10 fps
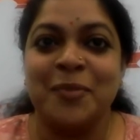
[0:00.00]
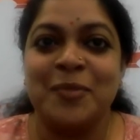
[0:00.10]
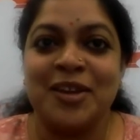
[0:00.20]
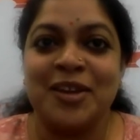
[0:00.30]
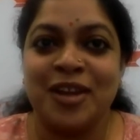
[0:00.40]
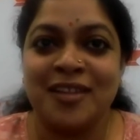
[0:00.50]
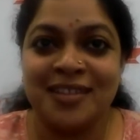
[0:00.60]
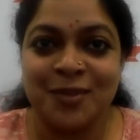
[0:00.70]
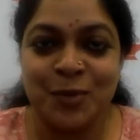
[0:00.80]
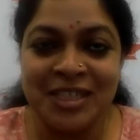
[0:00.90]
Mary
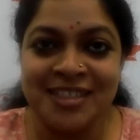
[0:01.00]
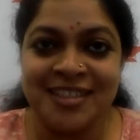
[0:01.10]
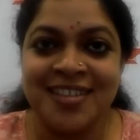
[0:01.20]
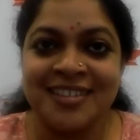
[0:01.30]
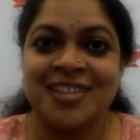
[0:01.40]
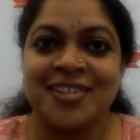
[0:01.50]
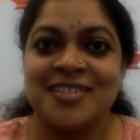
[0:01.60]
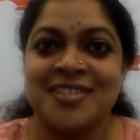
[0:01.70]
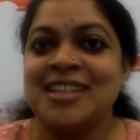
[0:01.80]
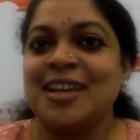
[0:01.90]
Frances Winters,
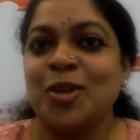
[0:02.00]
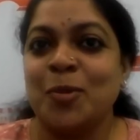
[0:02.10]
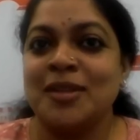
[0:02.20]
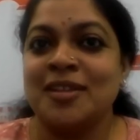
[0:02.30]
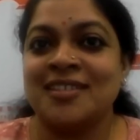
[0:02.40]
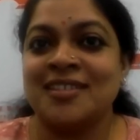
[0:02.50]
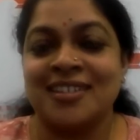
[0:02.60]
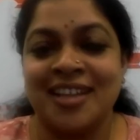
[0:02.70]
Christina Thomas,